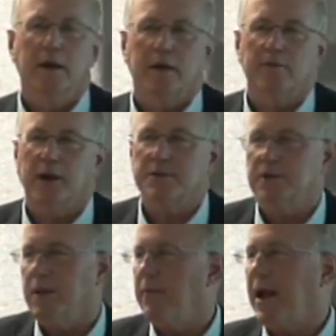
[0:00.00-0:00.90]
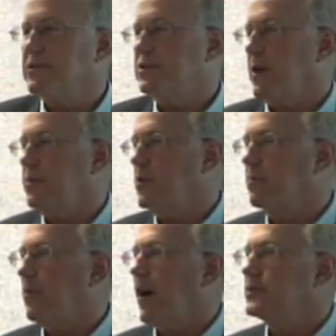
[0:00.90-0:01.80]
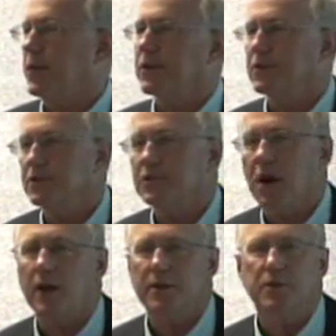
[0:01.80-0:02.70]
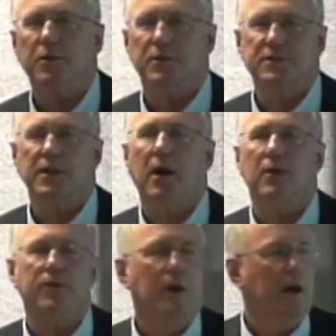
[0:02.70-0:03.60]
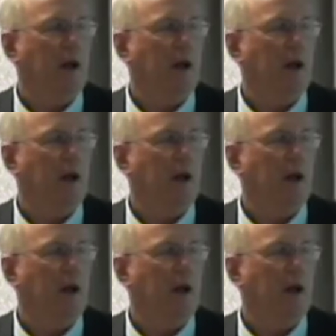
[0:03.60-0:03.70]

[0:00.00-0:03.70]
investor that matches up with your project, you're just talking to yourself.